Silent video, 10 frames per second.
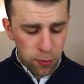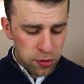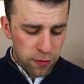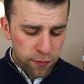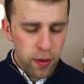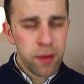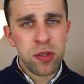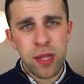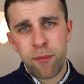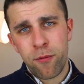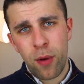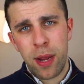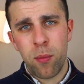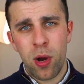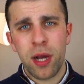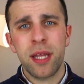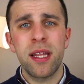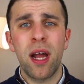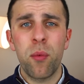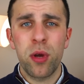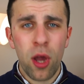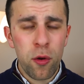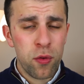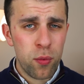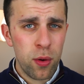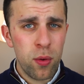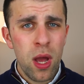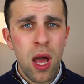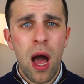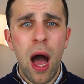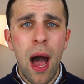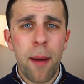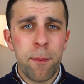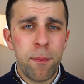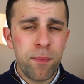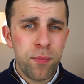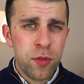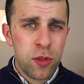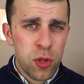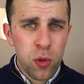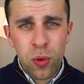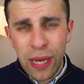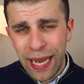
It was a five-step framework that I would go through um, to